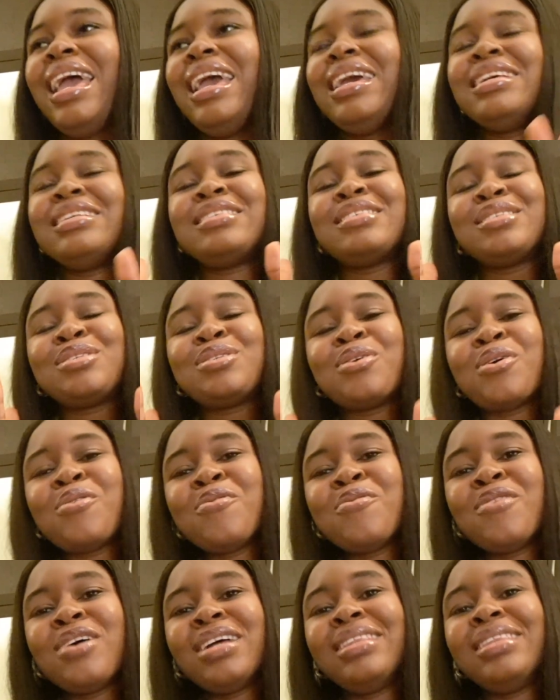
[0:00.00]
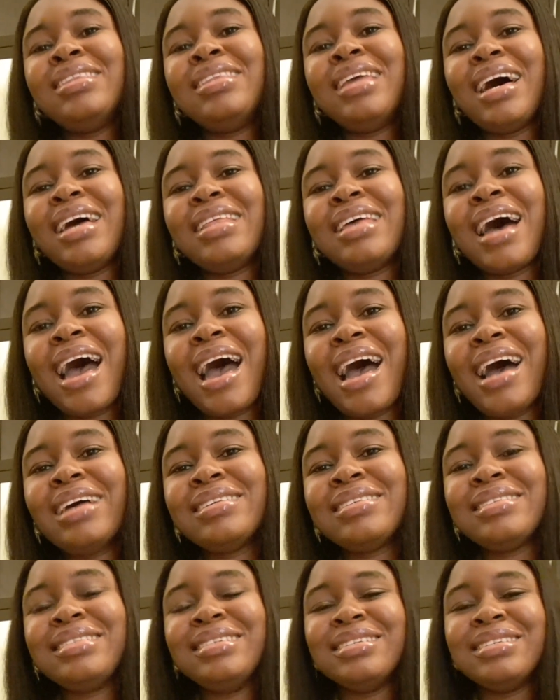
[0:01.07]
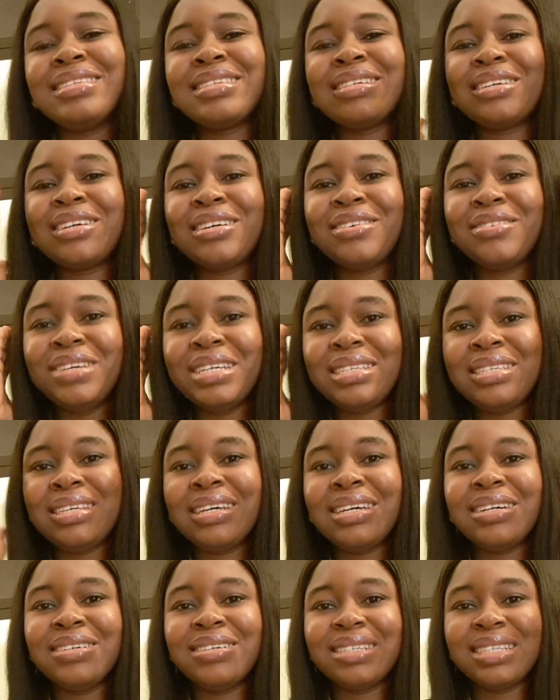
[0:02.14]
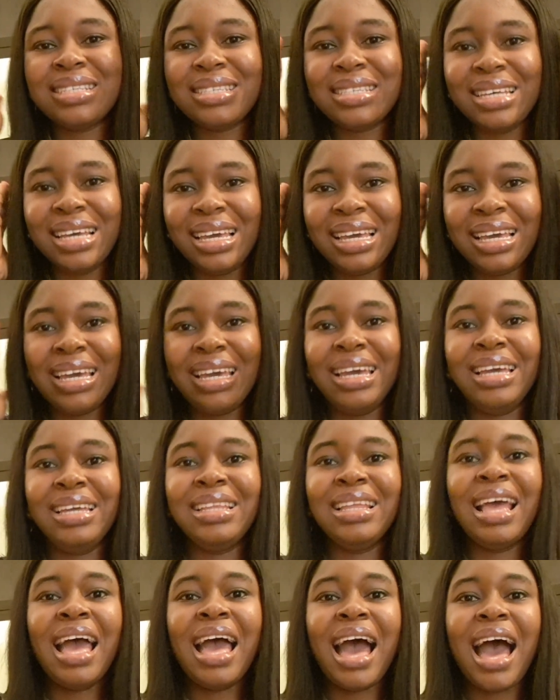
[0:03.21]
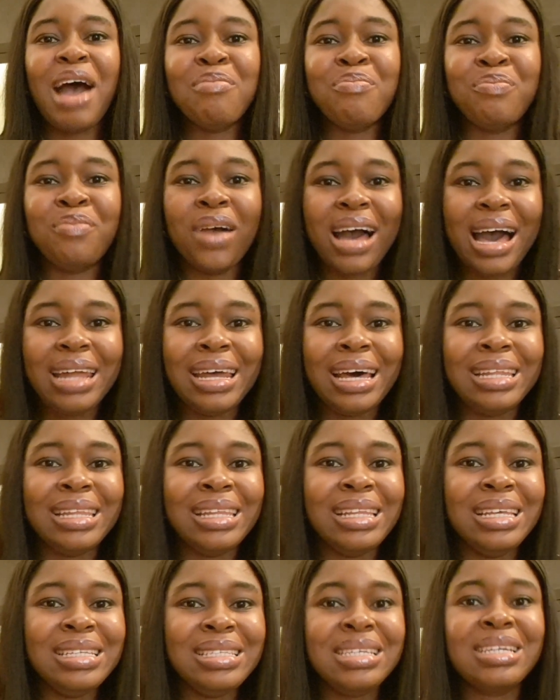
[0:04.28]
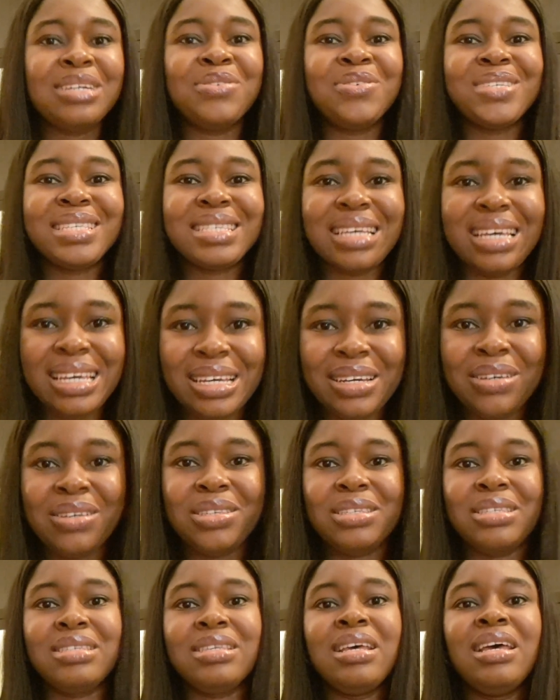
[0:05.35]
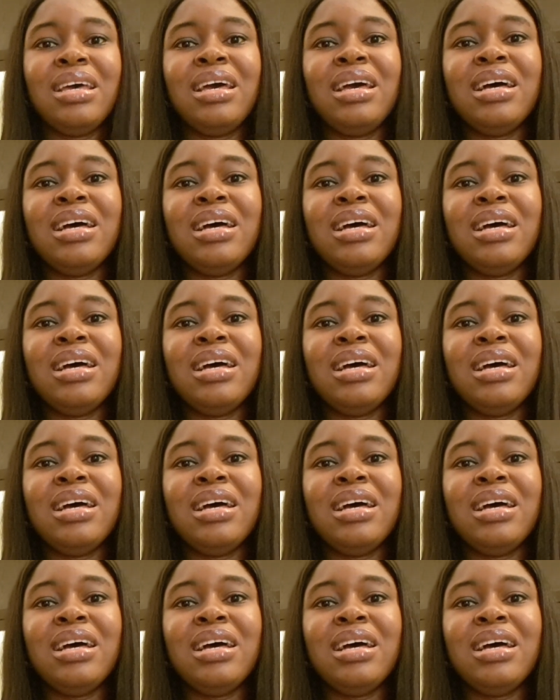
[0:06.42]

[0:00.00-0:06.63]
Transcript: is someone that has those critical thinking and analytical skills,